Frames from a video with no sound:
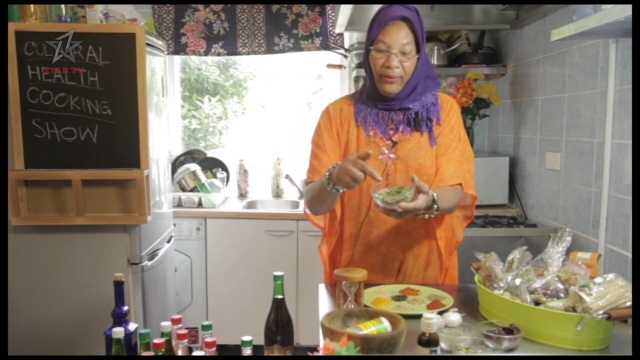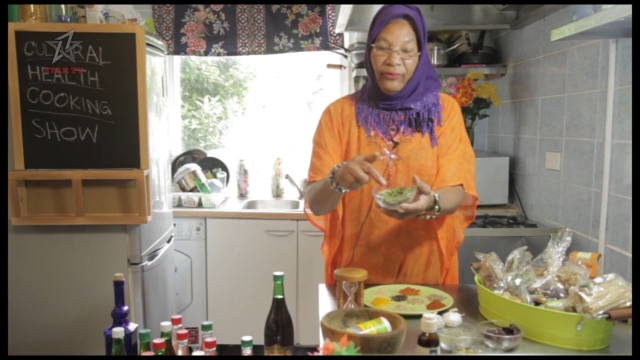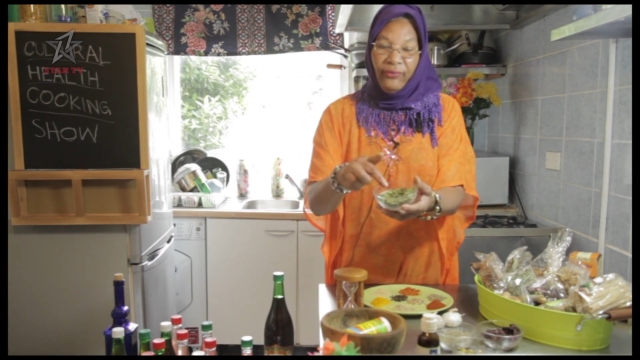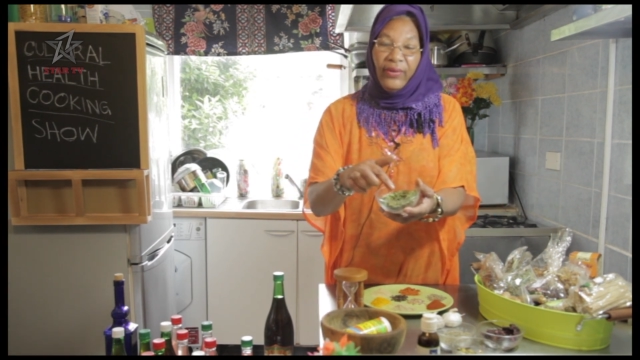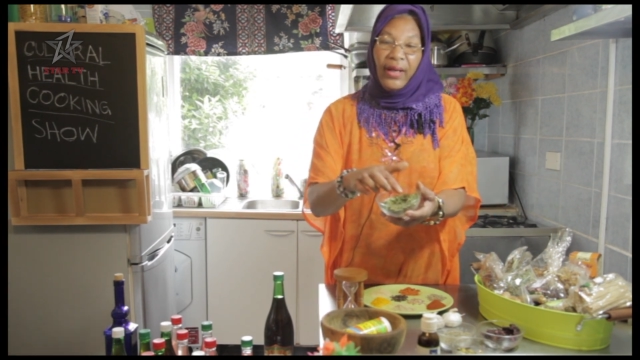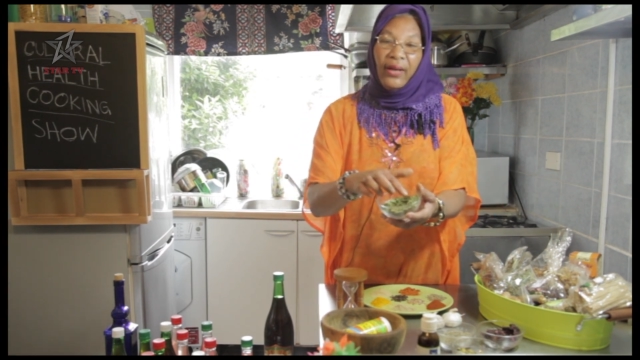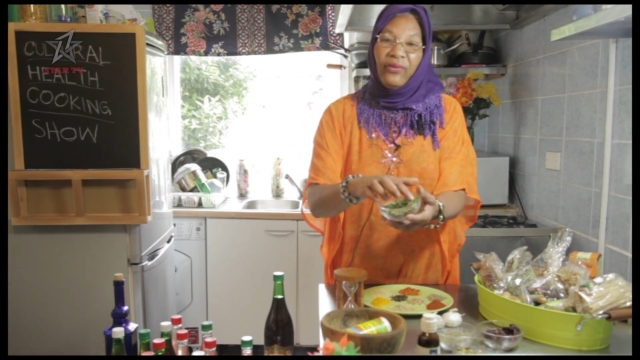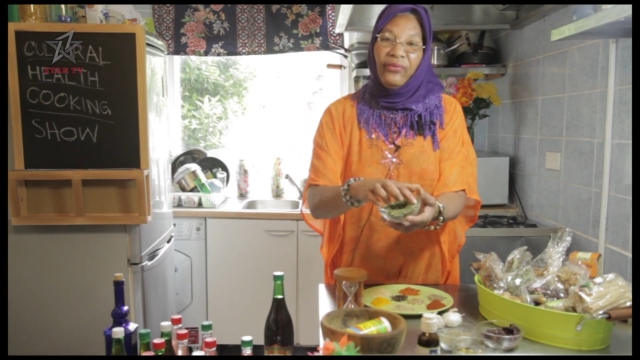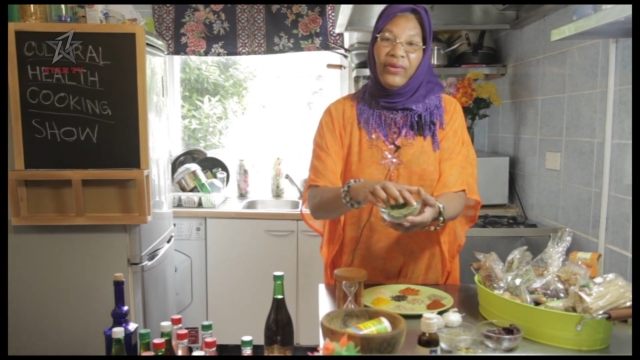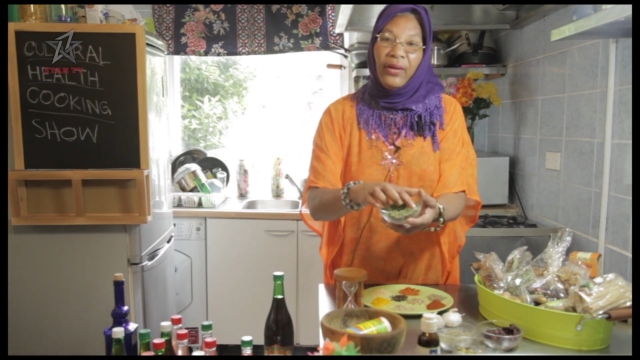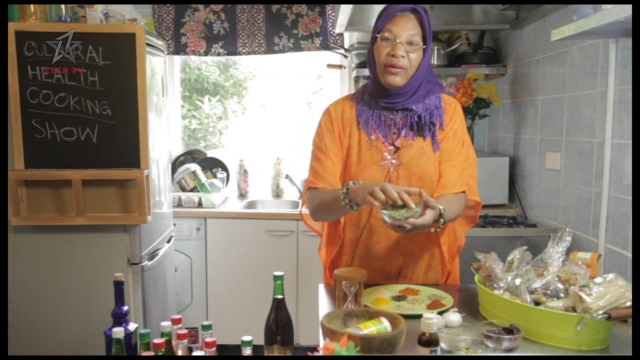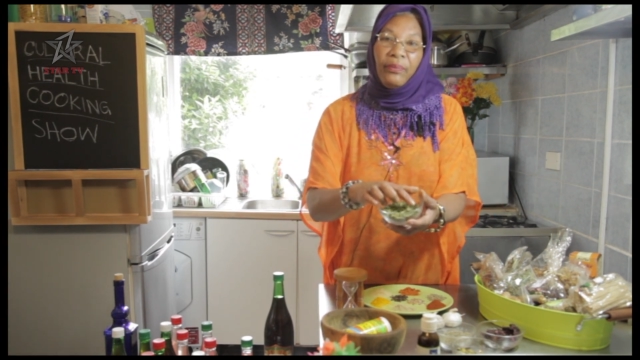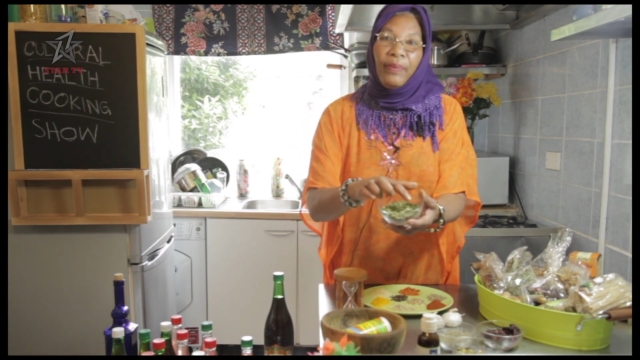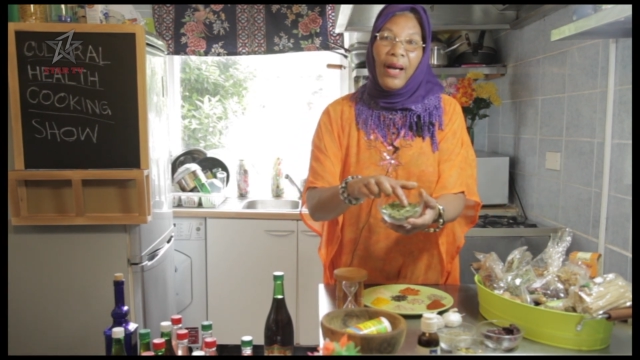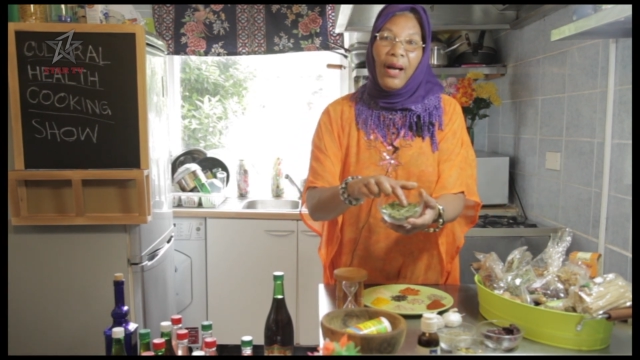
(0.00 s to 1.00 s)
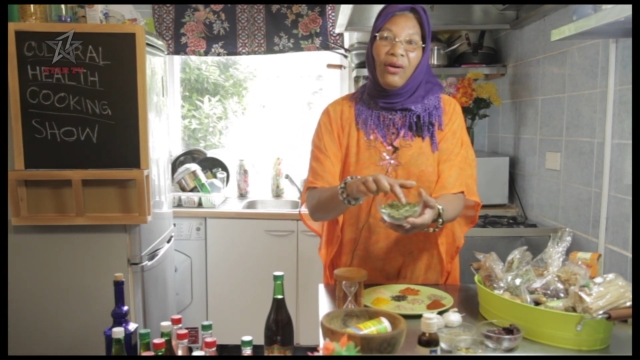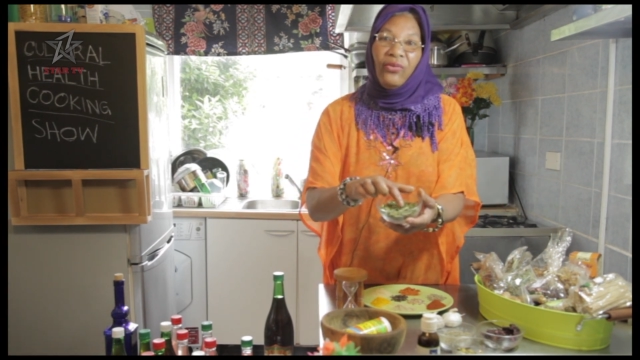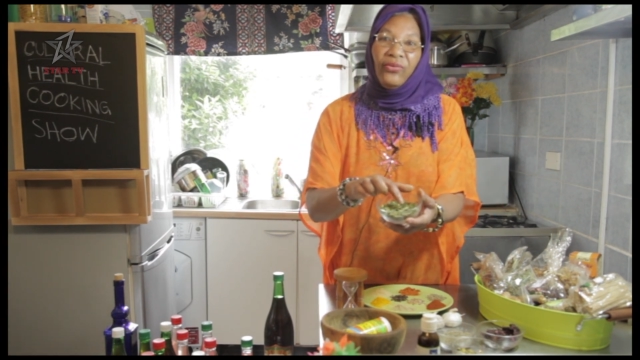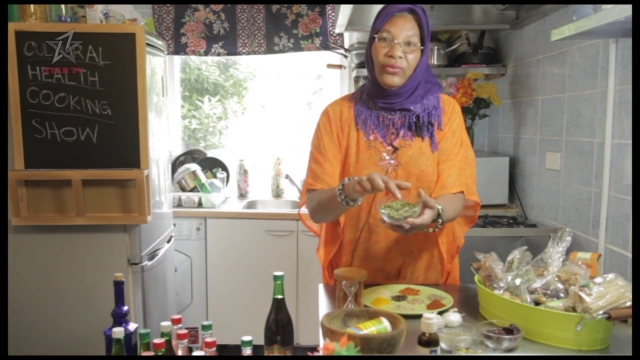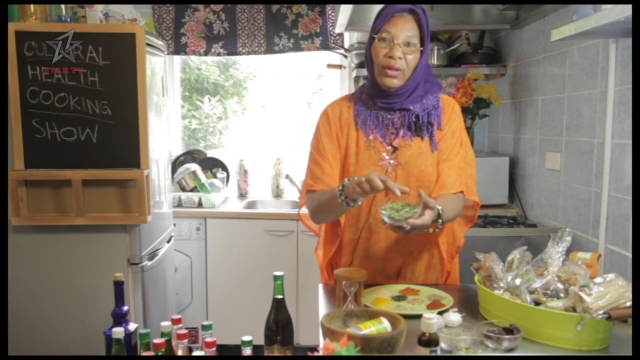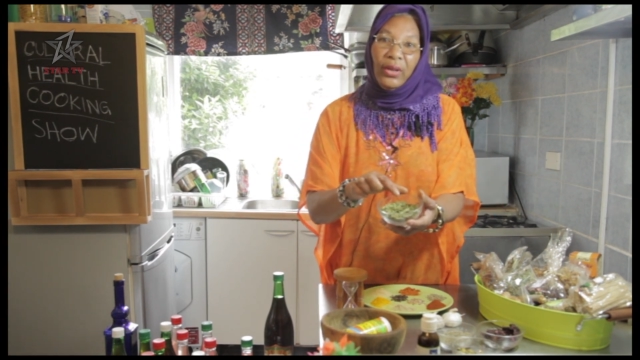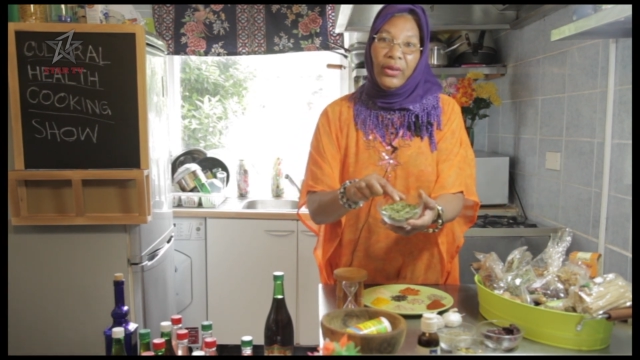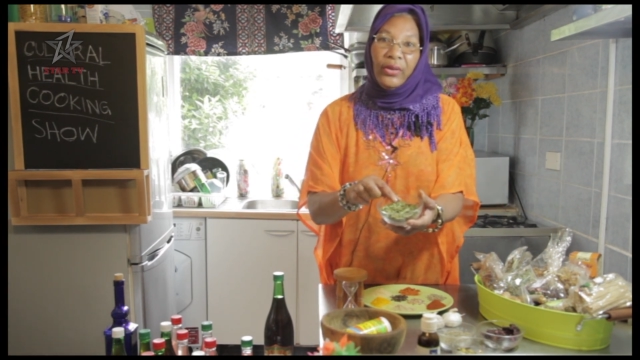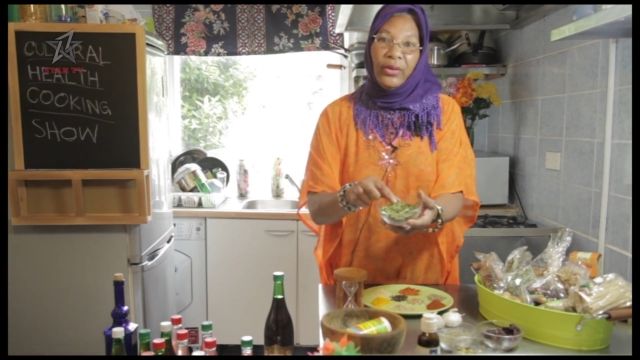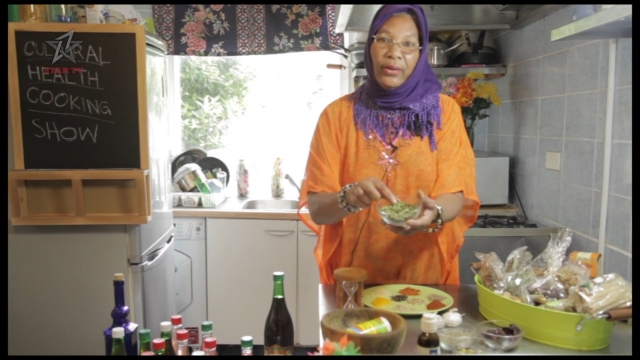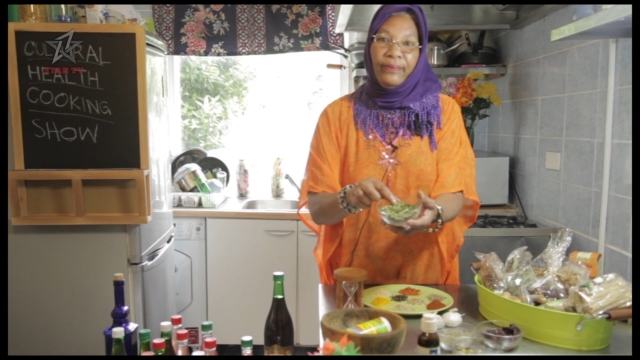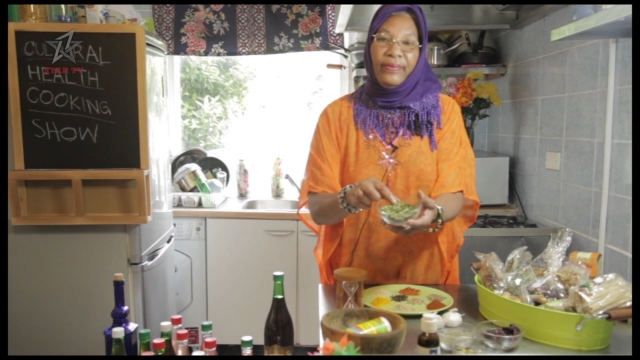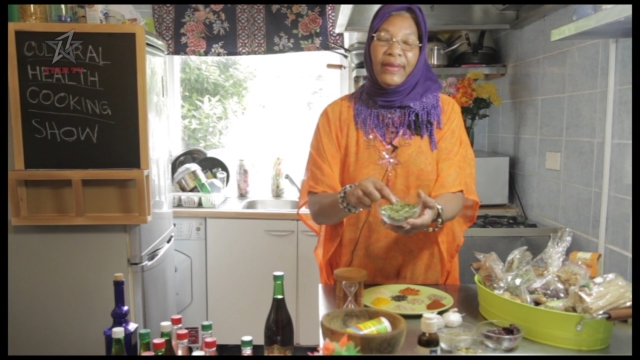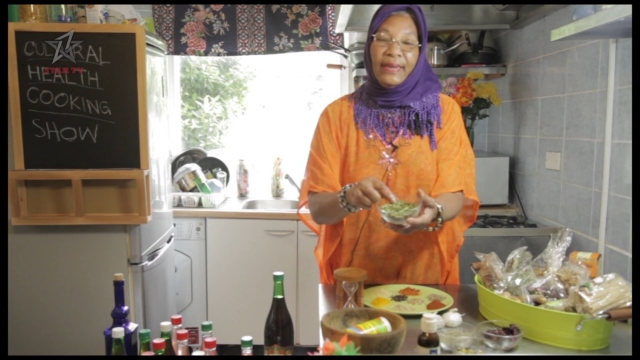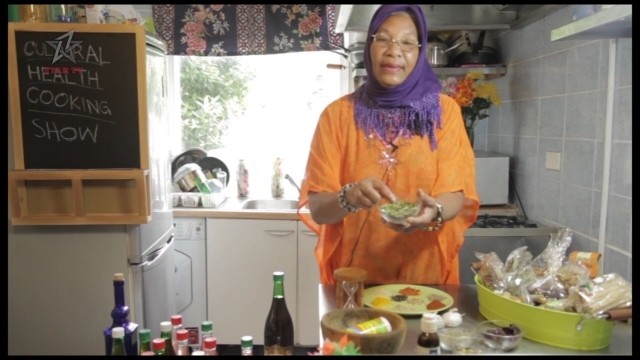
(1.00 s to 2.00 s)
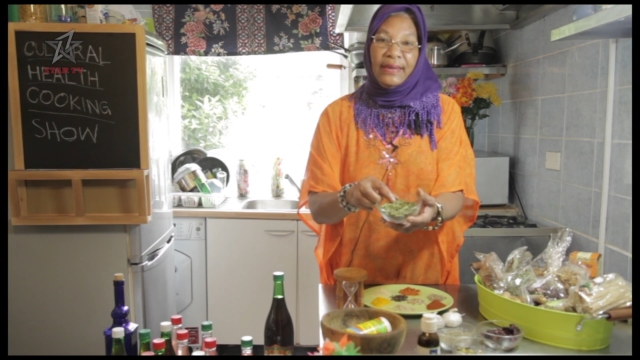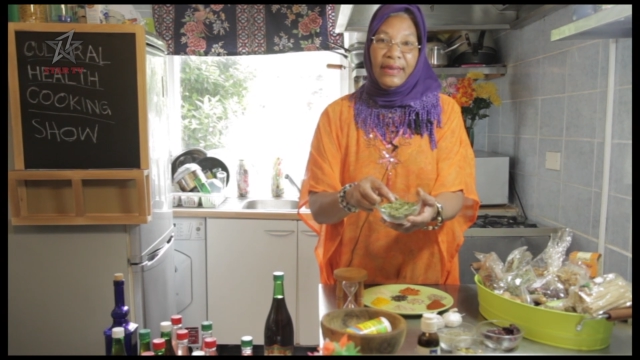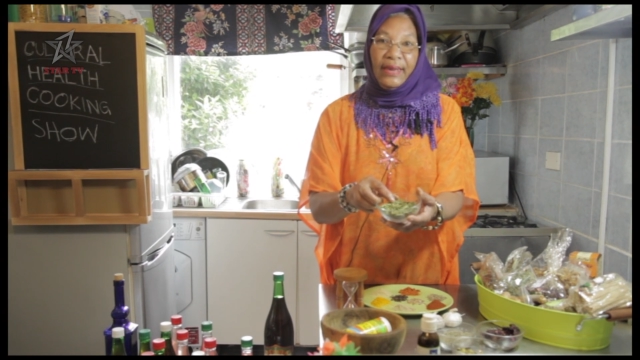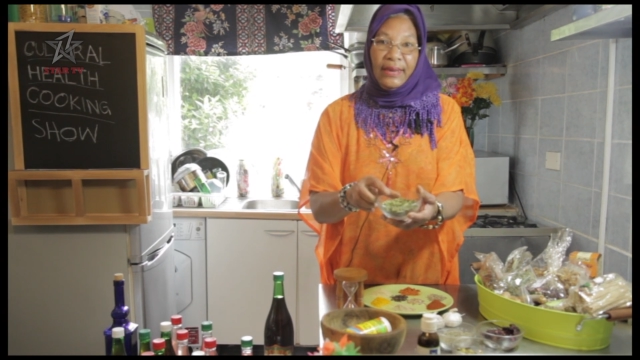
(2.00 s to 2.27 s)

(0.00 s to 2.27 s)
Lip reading: Very, very powerful herb this